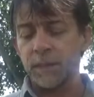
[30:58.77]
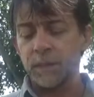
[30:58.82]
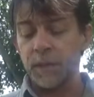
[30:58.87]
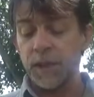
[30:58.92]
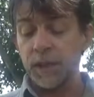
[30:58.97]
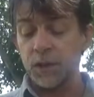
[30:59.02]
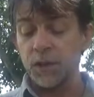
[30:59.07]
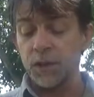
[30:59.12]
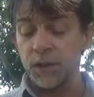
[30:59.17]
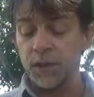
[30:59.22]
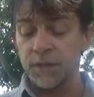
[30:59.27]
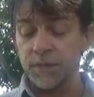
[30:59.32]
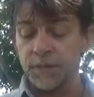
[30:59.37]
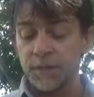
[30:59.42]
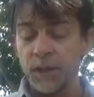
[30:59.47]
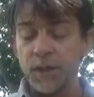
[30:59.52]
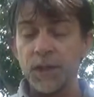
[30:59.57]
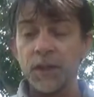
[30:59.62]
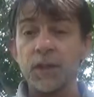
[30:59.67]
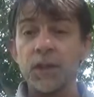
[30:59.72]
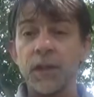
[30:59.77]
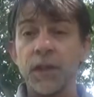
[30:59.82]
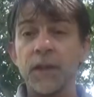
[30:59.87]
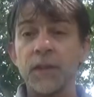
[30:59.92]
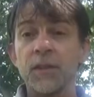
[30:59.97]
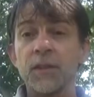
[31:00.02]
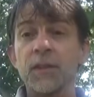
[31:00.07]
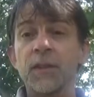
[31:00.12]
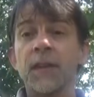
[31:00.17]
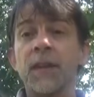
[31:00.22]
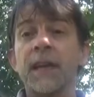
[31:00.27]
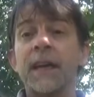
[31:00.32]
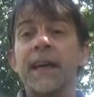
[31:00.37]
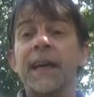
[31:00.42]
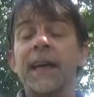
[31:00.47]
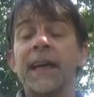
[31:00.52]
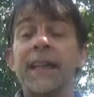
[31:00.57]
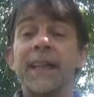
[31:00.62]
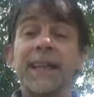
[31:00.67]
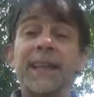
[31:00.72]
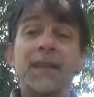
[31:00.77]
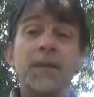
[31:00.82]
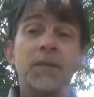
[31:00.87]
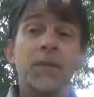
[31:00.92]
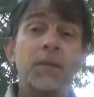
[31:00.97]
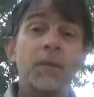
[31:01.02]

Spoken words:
Make sure it's fully charged, and then